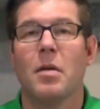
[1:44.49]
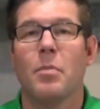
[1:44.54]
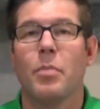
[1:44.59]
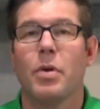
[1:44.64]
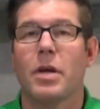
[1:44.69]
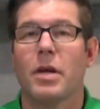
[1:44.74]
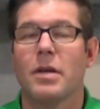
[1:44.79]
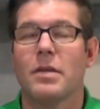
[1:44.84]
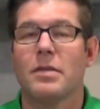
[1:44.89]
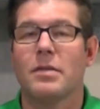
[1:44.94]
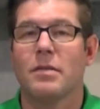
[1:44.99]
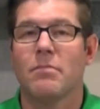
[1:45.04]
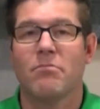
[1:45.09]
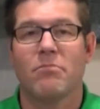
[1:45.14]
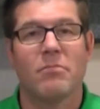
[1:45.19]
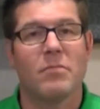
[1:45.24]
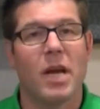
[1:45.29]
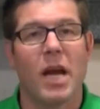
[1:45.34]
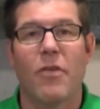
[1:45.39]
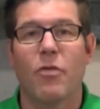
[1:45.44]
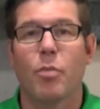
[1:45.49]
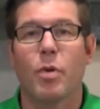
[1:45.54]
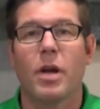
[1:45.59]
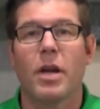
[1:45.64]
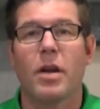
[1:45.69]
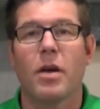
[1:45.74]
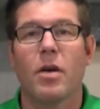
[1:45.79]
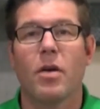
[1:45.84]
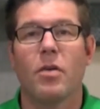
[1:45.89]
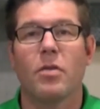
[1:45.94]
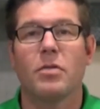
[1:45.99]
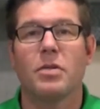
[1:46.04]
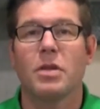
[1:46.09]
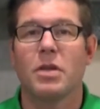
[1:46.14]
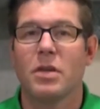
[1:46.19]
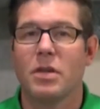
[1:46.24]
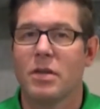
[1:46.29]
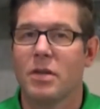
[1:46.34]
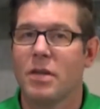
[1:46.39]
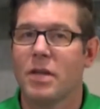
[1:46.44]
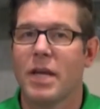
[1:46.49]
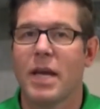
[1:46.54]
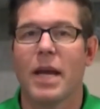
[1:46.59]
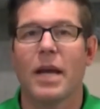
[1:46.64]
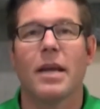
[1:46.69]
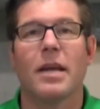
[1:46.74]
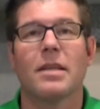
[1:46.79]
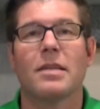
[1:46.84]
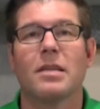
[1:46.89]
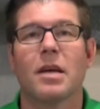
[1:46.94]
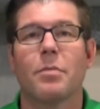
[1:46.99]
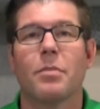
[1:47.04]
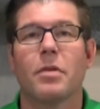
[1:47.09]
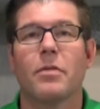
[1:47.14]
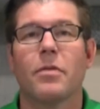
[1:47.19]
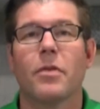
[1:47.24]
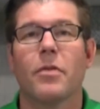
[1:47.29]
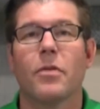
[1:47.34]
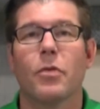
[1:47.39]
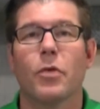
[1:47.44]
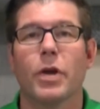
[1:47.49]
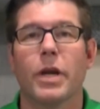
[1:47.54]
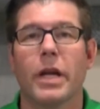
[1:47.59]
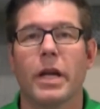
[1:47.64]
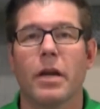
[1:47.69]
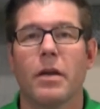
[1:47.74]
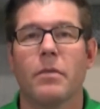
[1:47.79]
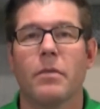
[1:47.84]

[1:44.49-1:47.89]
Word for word: because everybody knows you can't get something for free.